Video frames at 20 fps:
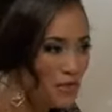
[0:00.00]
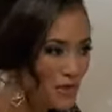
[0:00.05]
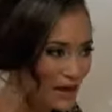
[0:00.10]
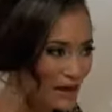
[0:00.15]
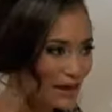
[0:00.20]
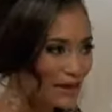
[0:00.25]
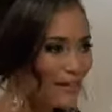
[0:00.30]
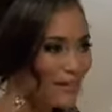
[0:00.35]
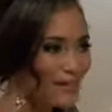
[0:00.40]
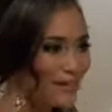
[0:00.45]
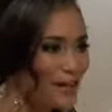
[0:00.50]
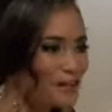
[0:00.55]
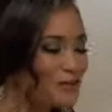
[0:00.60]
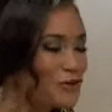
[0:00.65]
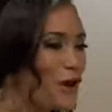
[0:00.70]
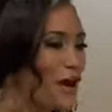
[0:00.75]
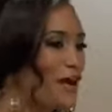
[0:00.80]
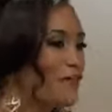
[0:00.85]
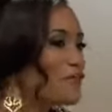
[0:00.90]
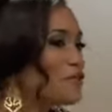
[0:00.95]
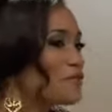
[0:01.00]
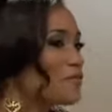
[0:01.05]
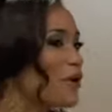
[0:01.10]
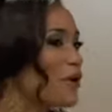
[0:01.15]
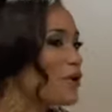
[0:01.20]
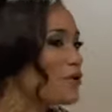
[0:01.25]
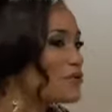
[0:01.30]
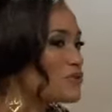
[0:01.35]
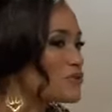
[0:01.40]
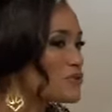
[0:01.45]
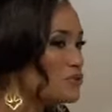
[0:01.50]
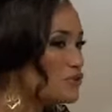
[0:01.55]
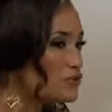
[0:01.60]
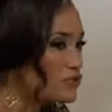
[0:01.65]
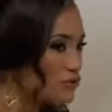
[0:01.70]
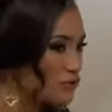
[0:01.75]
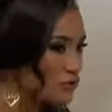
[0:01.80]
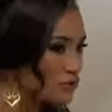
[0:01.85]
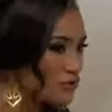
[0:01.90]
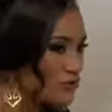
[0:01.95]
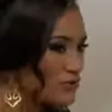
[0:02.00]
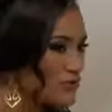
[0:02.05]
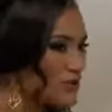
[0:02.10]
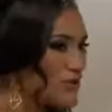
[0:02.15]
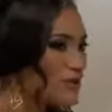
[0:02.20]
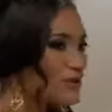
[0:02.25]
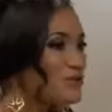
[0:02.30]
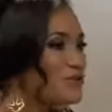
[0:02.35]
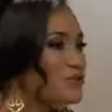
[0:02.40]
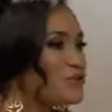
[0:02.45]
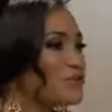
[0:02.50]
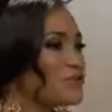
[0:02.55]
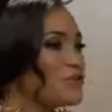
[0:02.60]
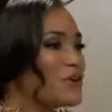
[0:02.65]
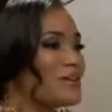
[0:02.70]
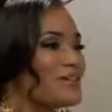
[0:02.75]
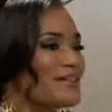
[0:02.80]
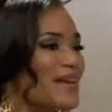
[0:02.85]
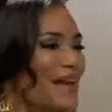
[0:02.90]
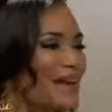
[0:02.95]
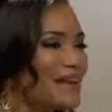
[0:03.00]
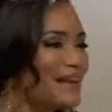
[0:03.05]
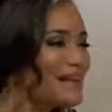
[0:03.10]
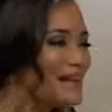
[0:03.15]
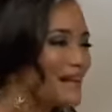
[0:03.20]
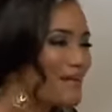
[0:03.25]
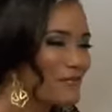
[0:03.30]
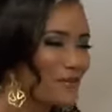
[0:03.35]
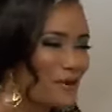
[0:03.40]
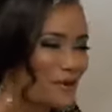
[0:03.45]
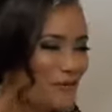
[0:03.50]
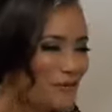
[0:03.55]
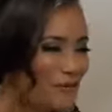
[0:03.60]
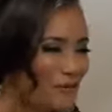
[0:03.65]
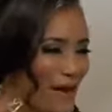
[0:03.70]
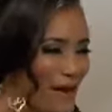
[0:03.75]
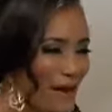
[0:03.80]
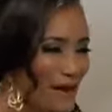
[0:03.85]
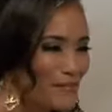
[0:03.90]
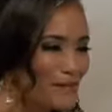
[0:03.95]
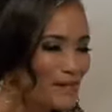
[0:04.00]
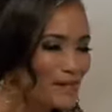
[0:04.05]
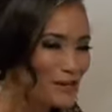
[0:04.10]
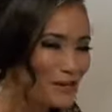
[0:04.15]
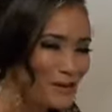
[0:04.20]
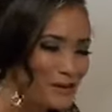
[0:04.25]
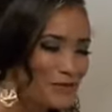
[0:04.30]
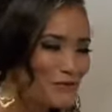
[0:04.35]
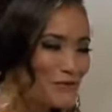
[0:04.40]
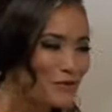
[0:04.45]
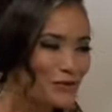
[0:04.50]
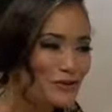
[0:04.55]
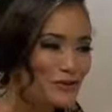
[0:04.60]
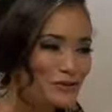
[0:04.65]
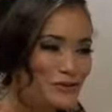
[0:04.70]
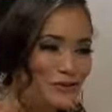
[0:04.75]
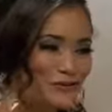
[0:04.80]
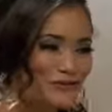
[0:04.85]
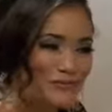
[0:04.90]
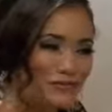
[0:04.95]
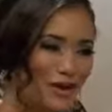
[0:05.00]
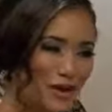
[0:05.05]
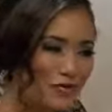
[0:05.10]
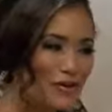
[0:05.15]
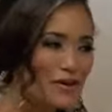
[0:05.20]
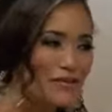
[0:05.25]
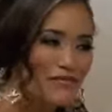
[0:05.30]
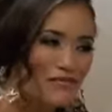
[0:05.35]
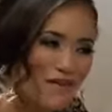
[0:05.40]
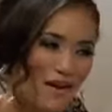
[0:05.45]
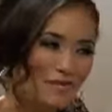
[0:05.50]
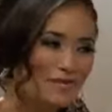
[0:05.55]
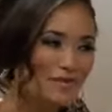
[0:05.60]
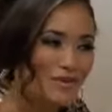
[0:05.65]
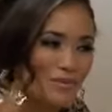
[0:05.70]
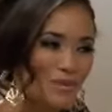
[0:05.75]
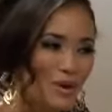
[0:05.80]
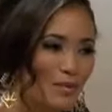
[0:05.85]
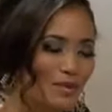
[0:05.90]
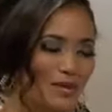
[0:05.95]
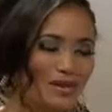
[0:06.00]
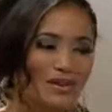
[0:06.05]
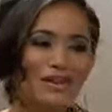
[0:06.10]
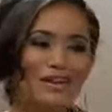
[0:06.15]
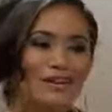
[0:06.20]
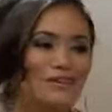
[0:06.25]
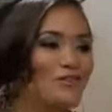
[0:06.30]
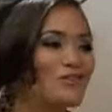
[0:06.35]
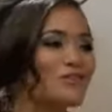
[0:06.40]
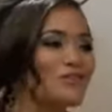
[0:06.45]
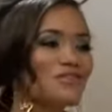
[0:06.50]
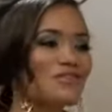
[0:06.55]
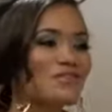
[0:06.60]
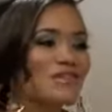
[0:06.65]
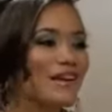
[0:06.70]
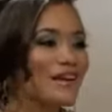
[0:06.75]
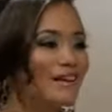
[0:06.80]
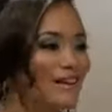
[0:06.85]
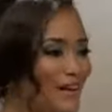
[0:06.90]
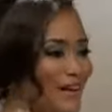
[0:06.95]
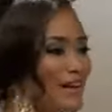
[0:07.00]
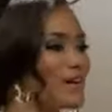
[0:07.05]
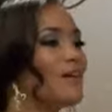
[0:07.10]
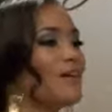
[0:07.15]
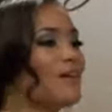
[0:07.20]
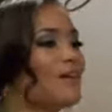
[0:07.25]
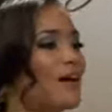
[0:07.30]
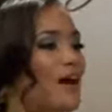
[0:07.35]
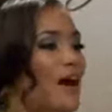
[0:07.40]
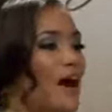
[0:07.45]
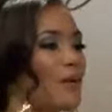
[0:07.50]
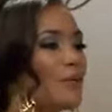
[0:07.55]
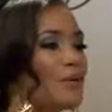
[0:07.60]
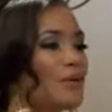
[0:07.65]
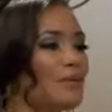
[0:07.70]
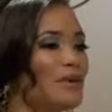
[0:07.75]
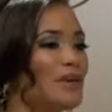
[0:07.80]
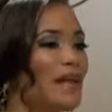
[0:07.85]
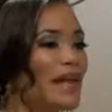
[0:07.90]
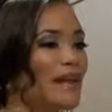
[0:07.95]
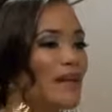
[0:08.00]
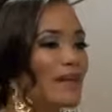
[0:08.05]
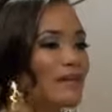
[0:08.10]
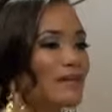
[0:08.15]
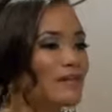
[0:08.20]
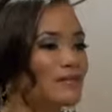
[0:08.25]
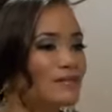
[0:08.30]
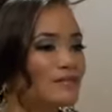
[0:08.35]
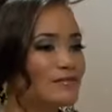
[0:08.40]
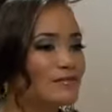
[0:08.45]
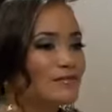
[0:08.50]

think that you have to pose nude to attain a level of fame, and here you've got two very famous women just deciding, I want to be naked.